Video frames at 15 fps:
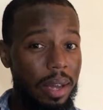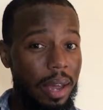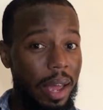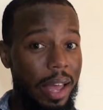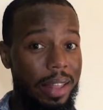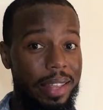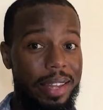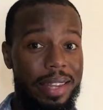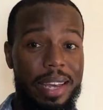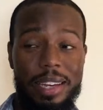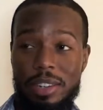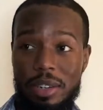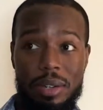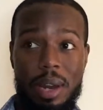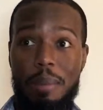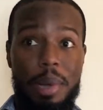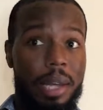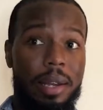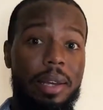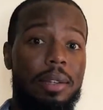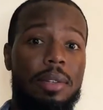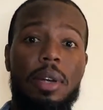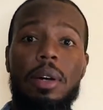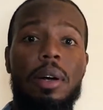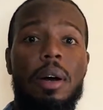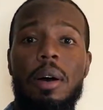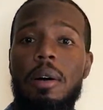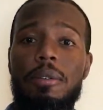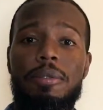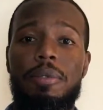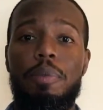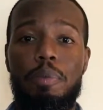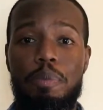And then they just, they took off